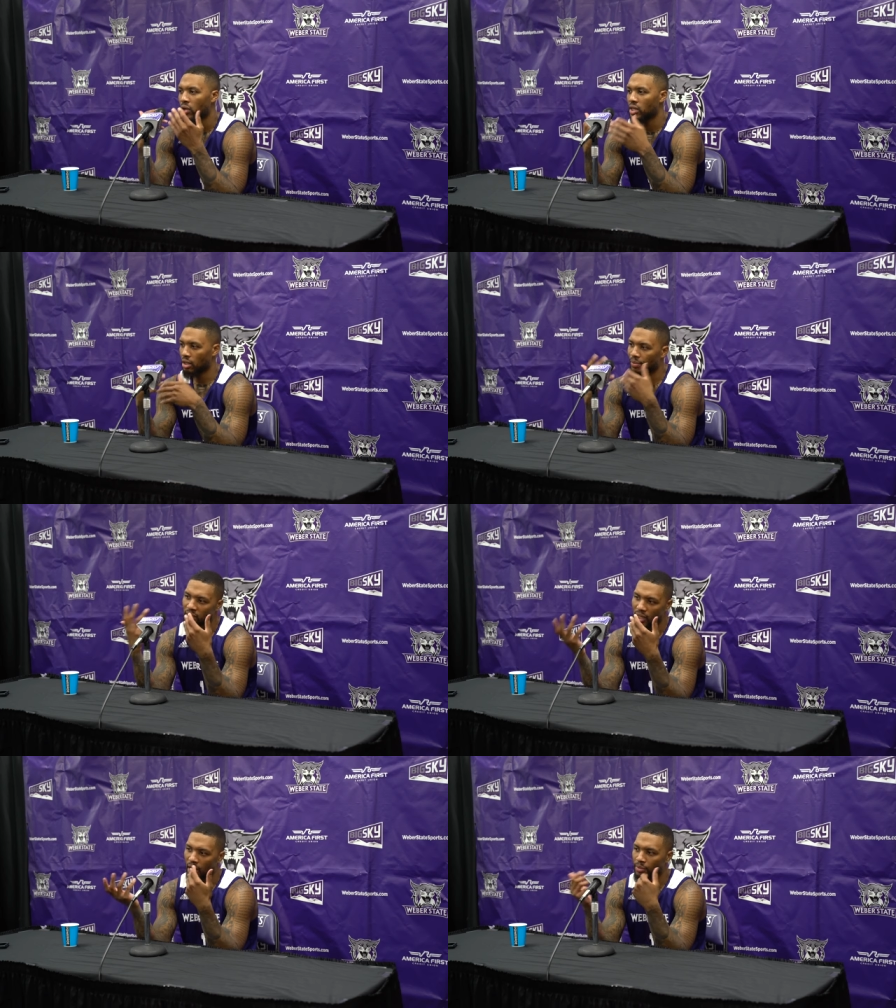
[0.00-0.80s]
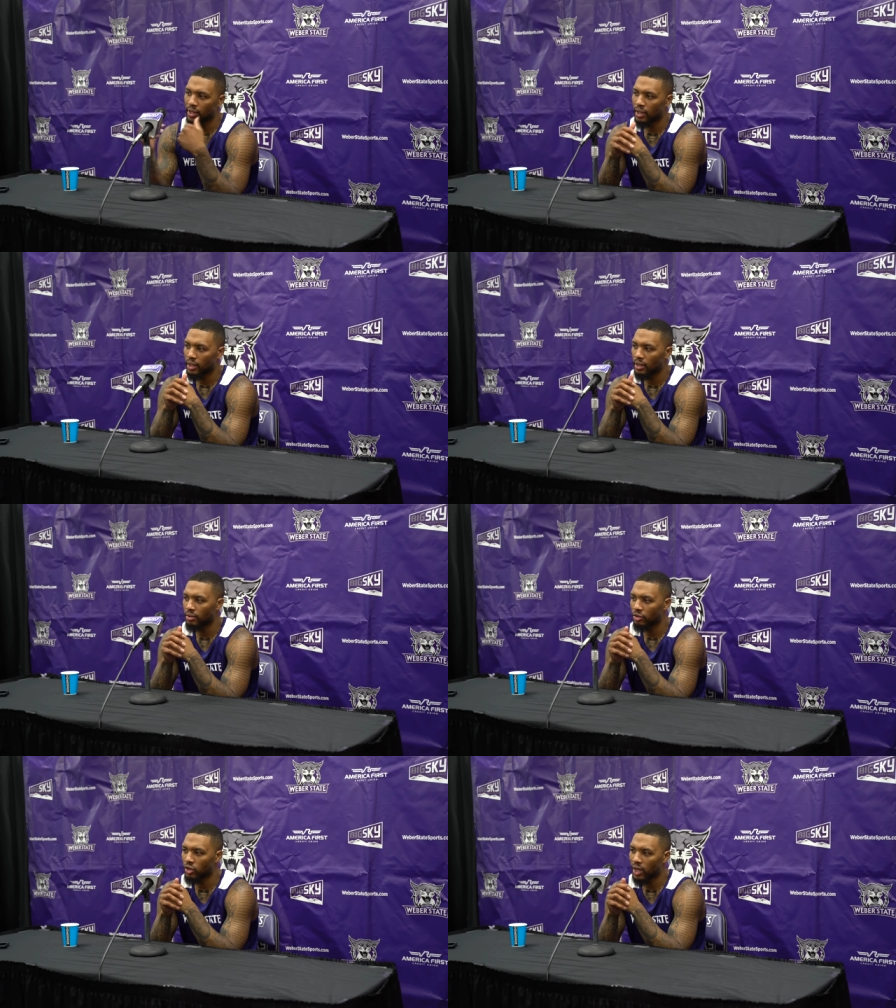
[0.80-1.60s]
some excitement,
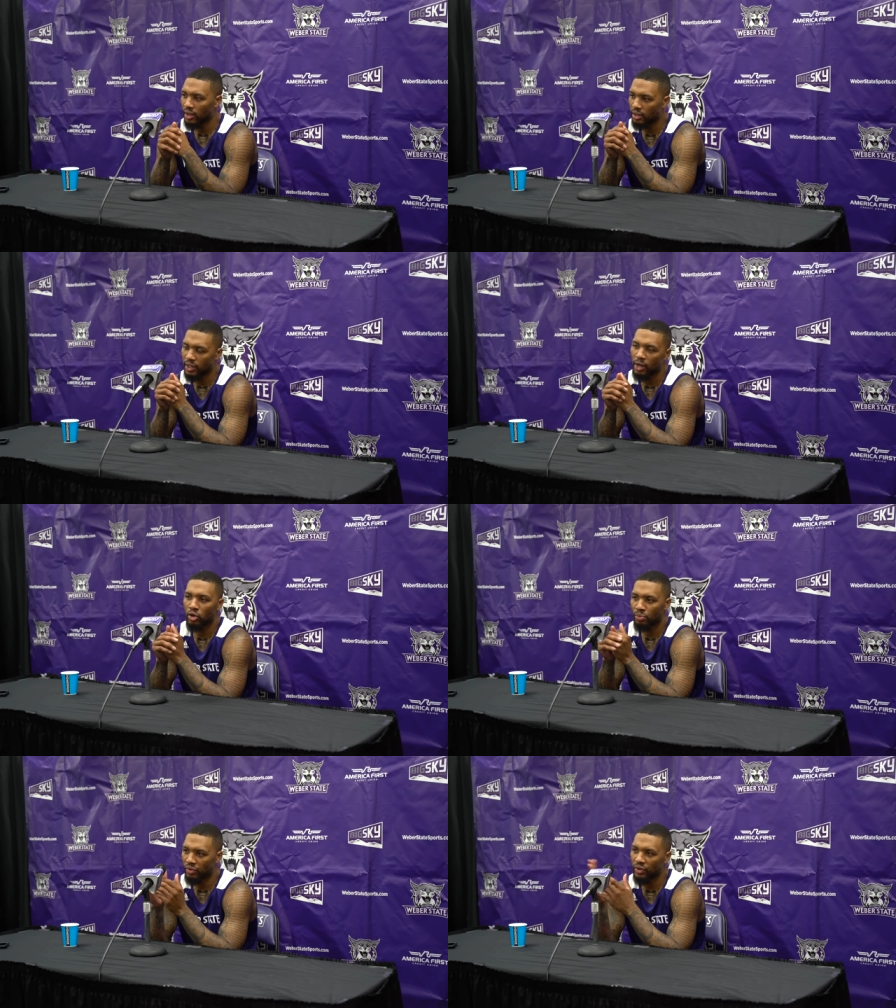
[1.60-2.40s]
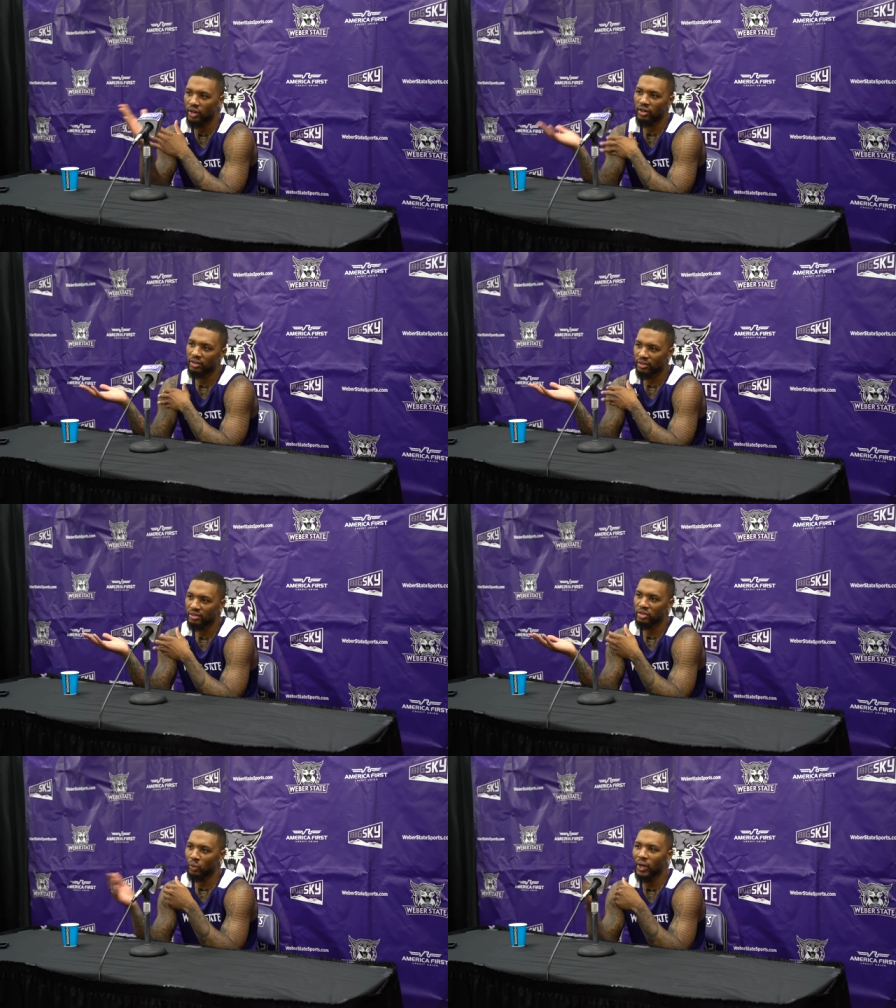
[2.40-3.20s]
and you know, I think they would have preferred
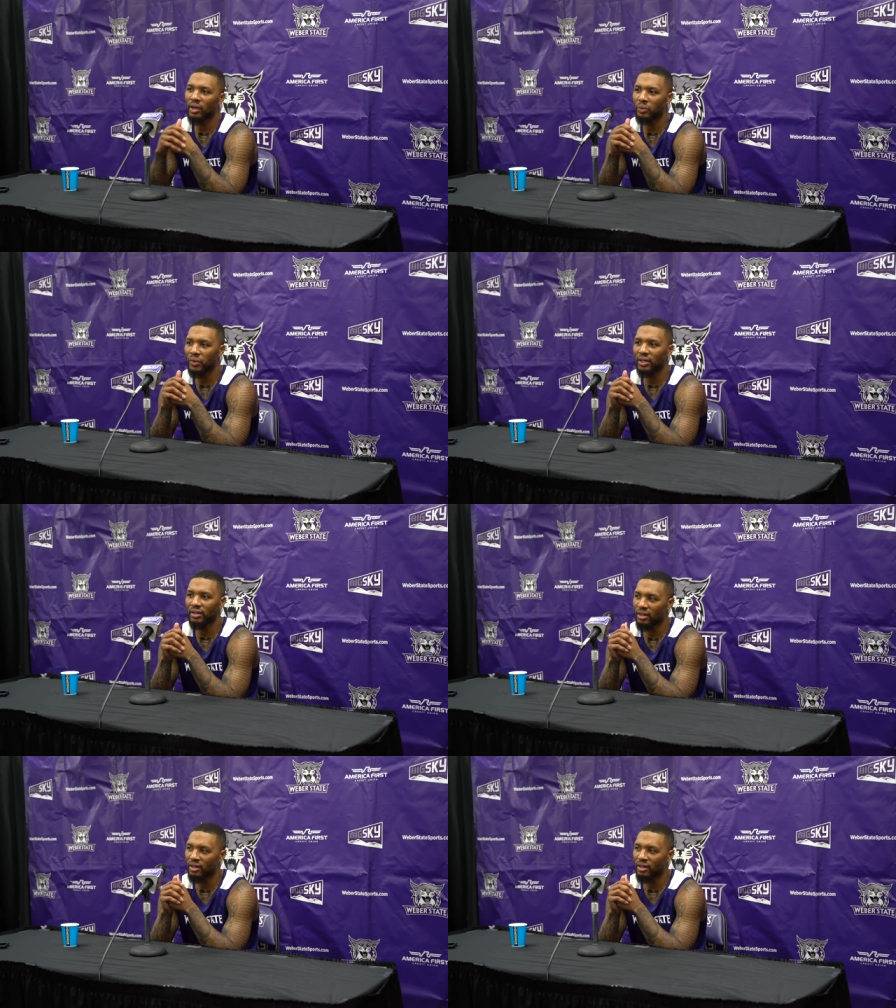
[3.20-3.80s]
the way it went,